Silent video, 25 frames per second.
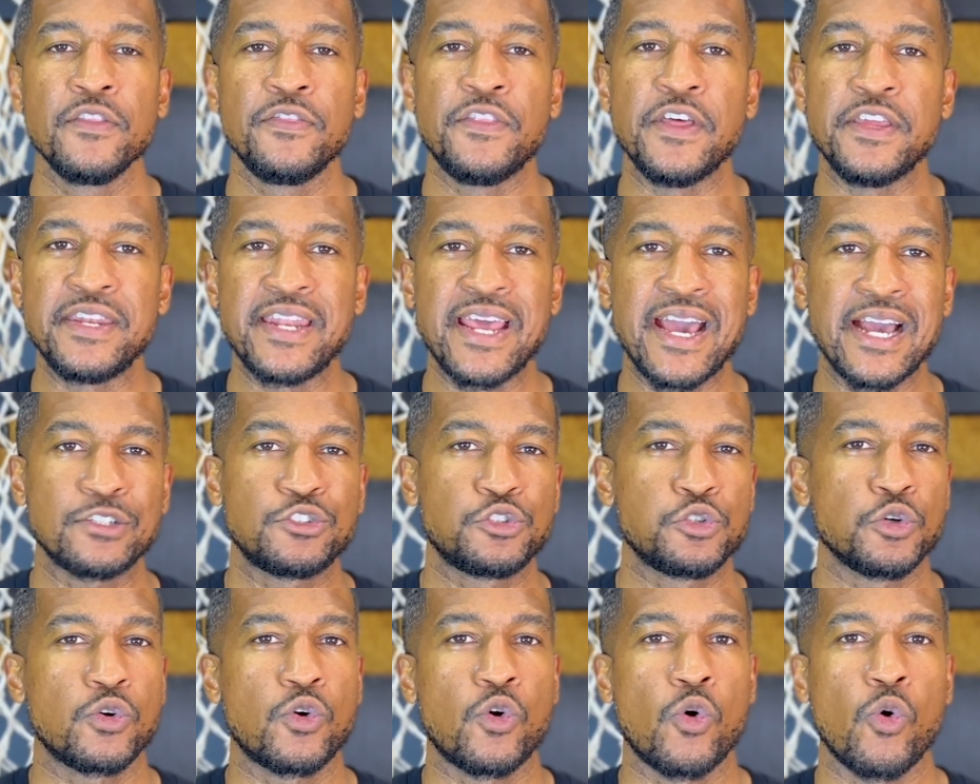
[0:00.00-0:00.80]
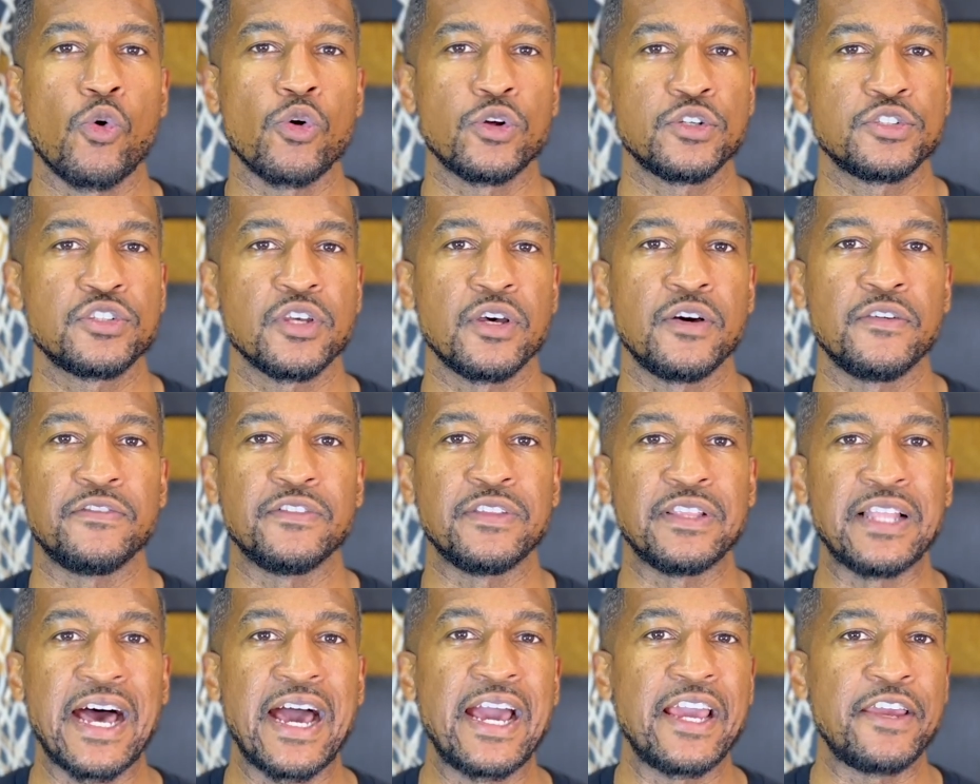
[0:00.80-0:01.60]
the natural course of
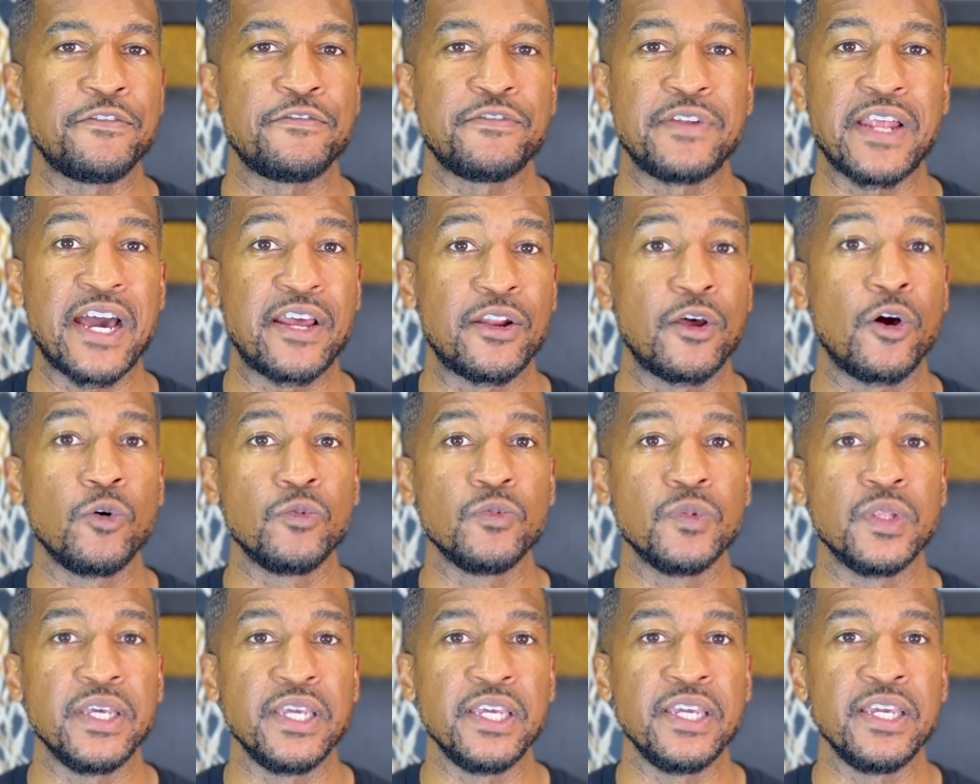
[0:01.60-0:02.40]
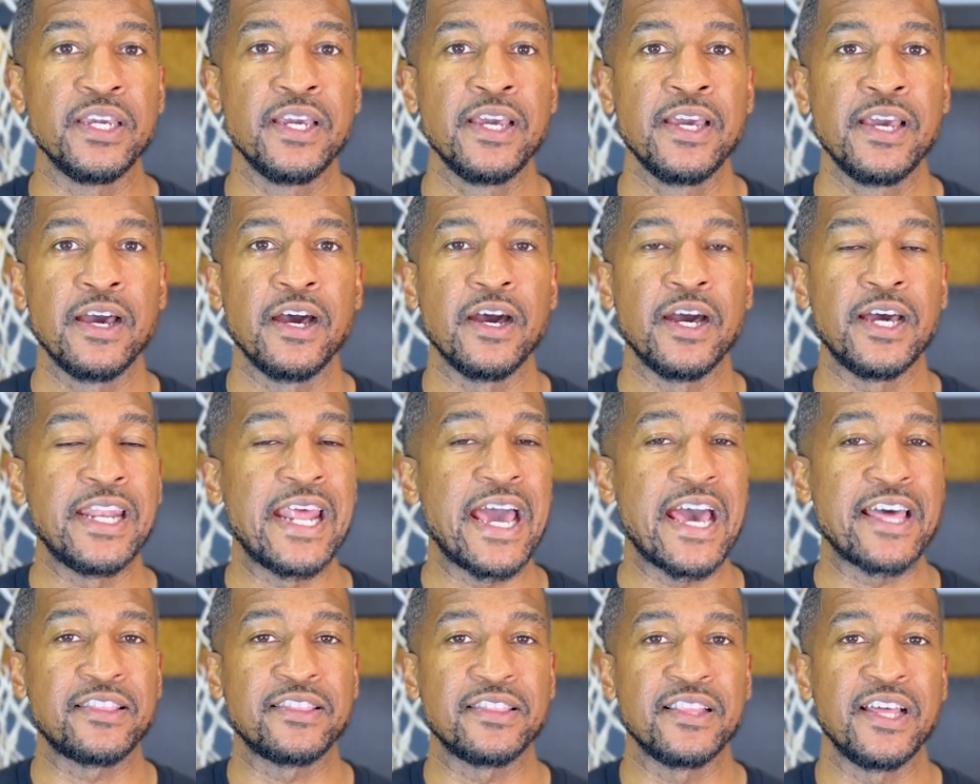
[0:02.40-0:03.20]
life, not only an
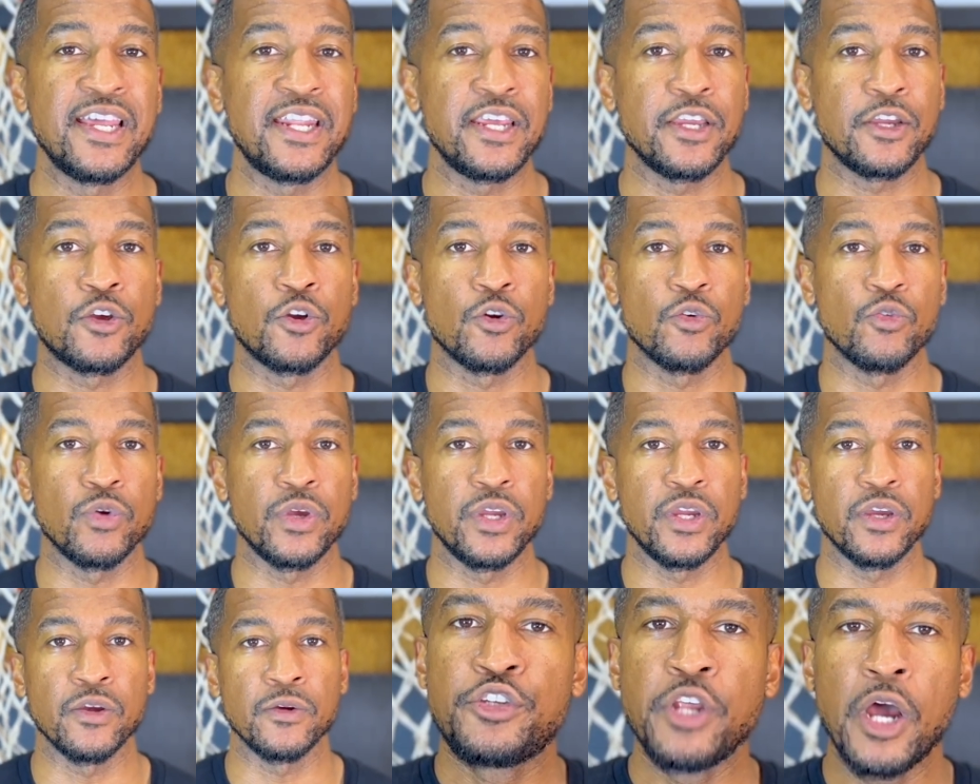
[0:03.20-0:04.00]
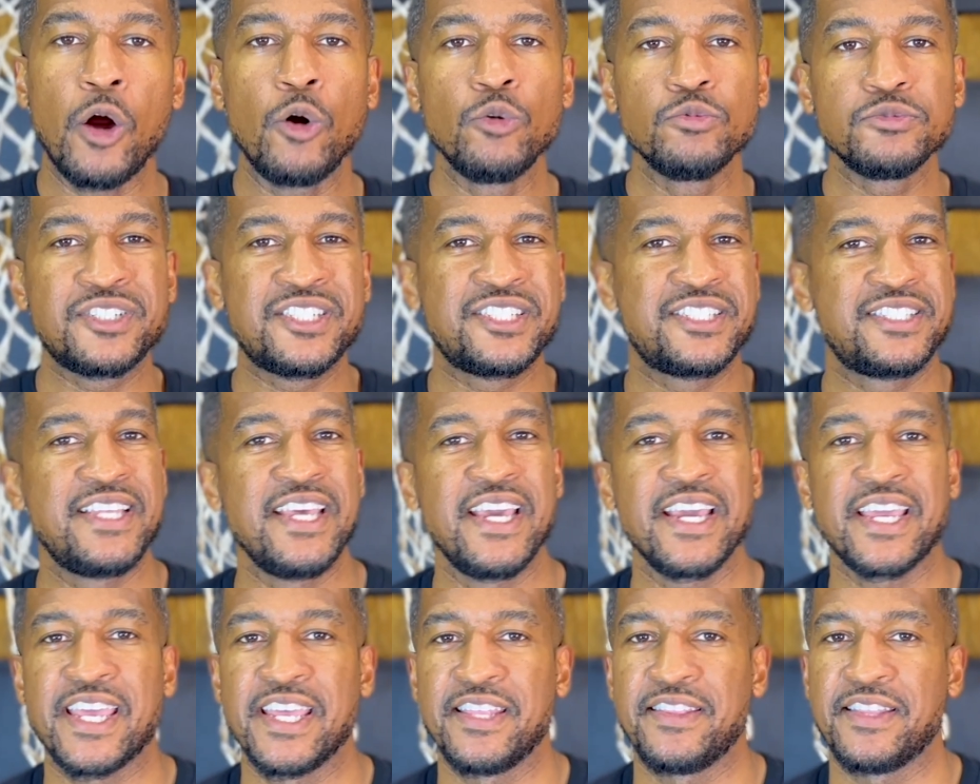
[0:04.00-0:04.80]
athletic career. Don't
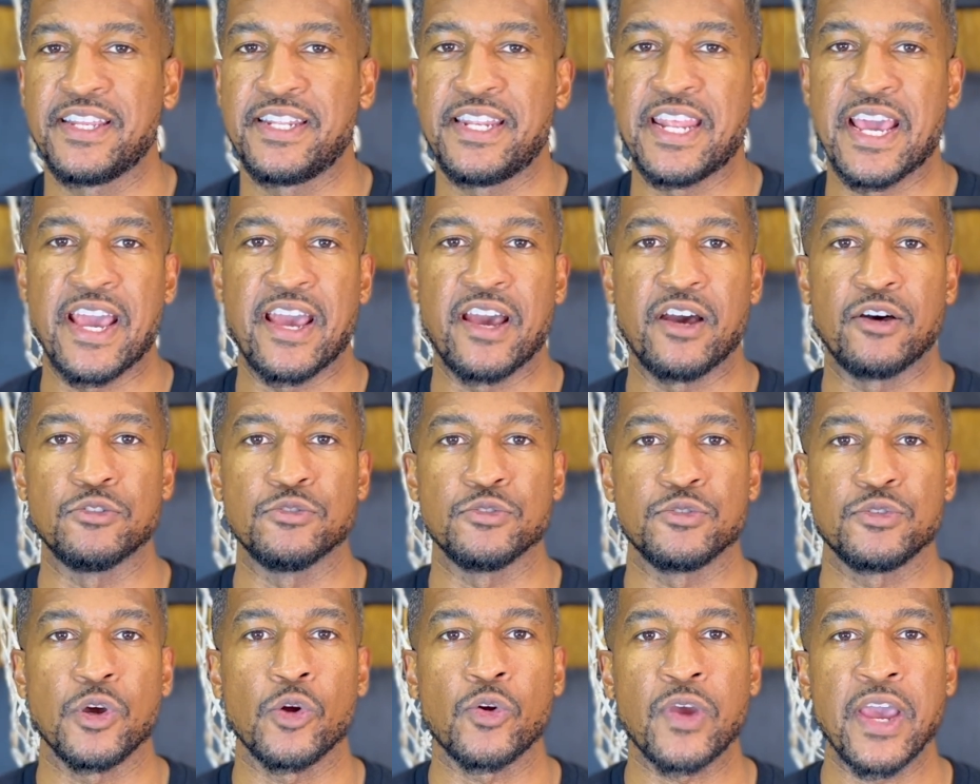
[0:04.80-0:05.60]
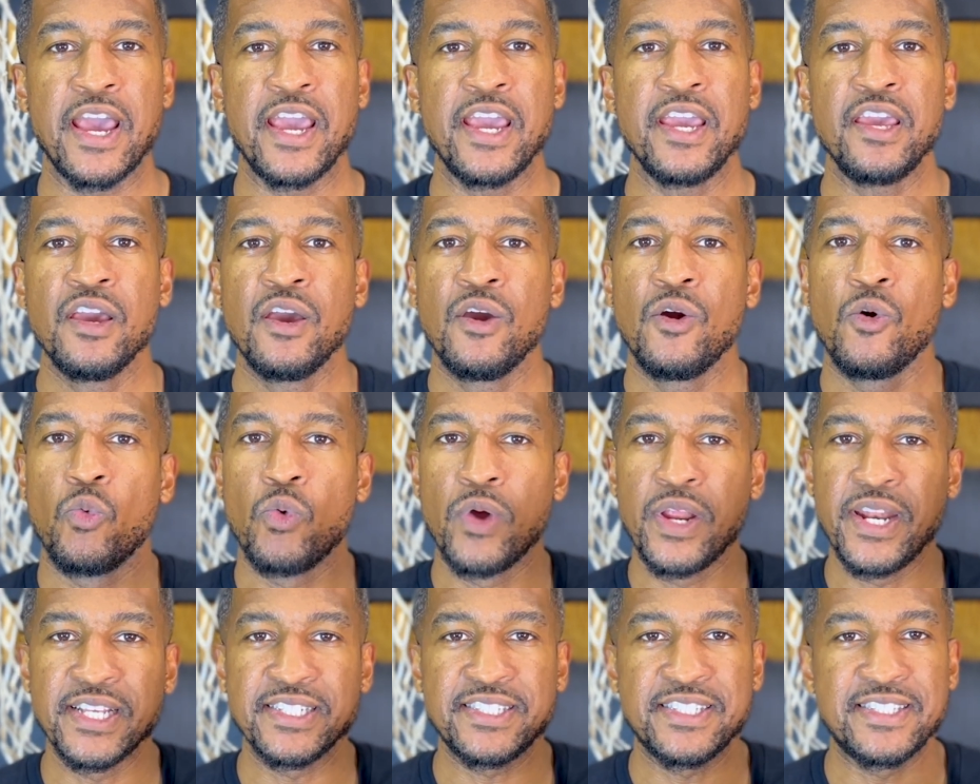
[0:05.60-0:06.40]
stick in the downs, okay?
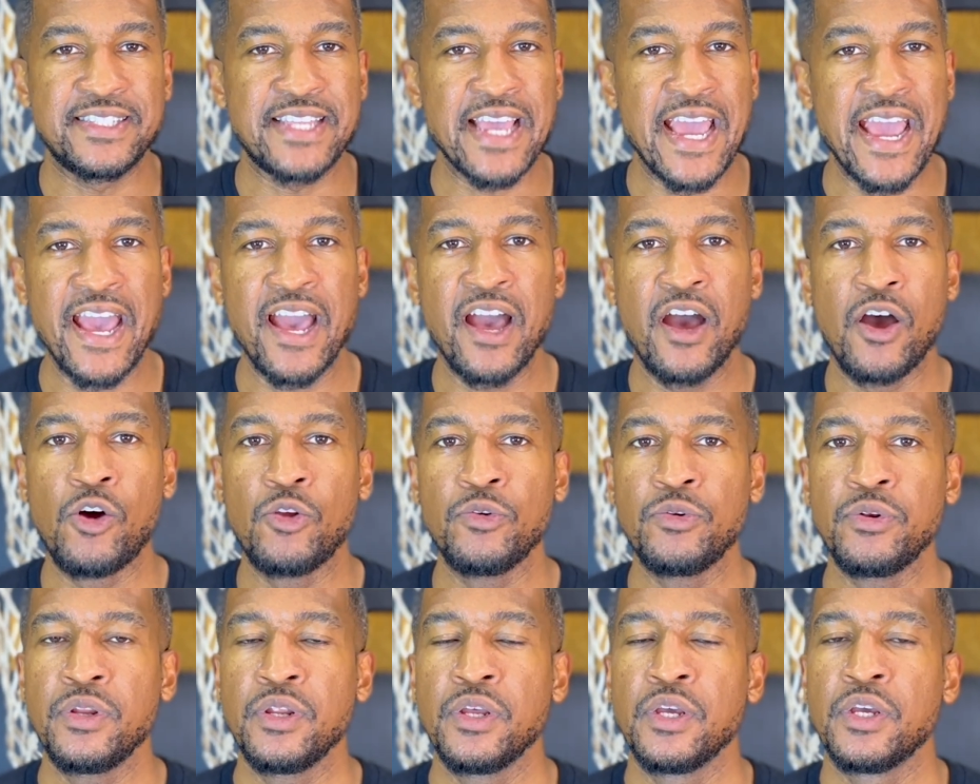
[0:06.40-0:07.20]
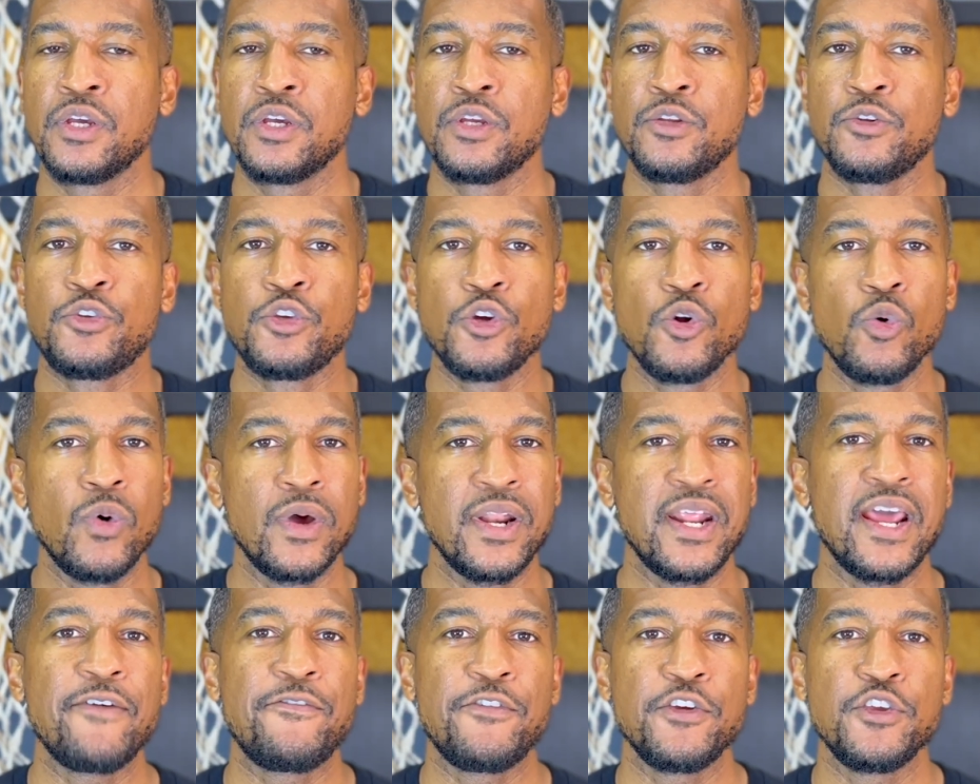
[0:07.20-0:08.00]
When it's down, do
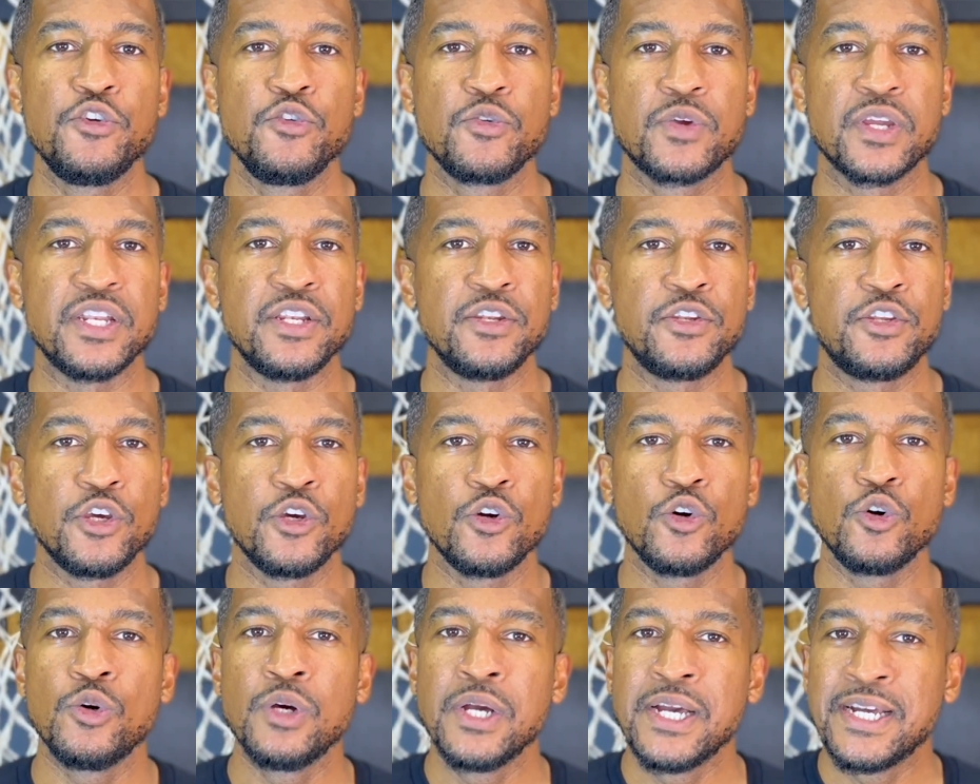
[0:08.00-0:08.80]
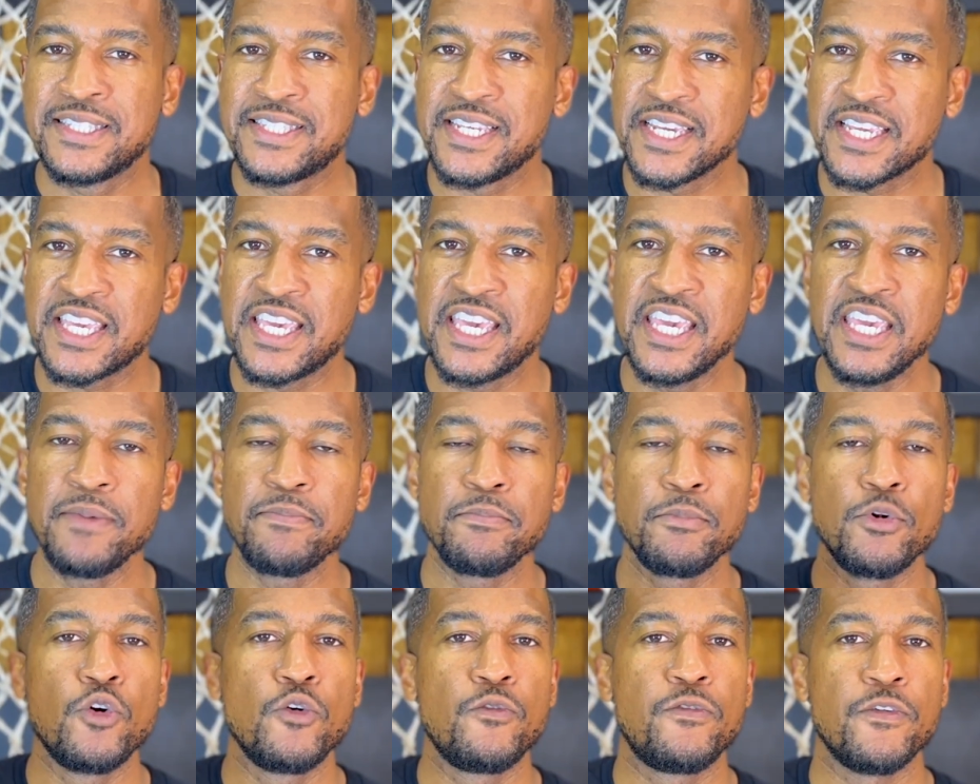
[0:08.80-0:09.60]
whatever you can do to keep
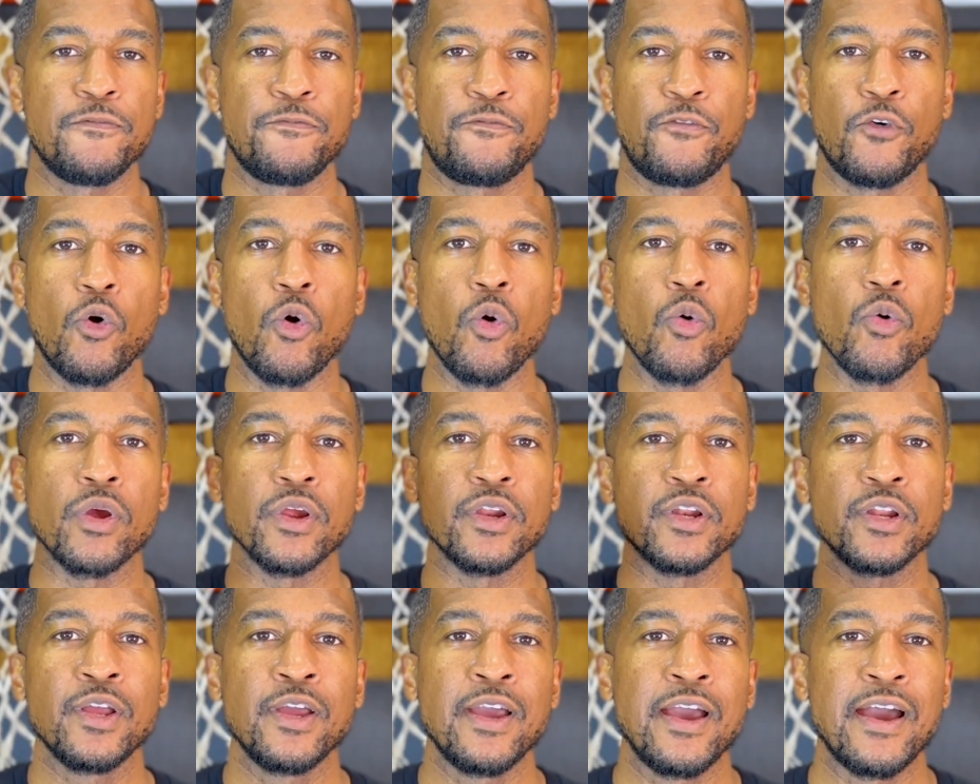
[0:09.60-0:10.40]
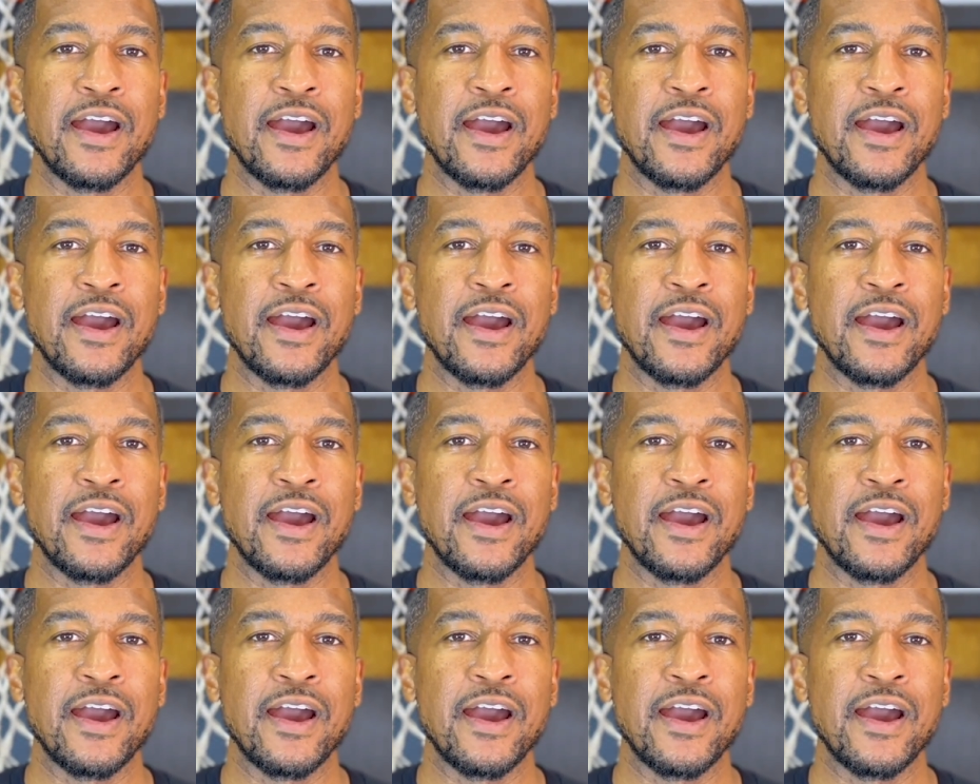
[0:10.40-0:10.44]
moving forward.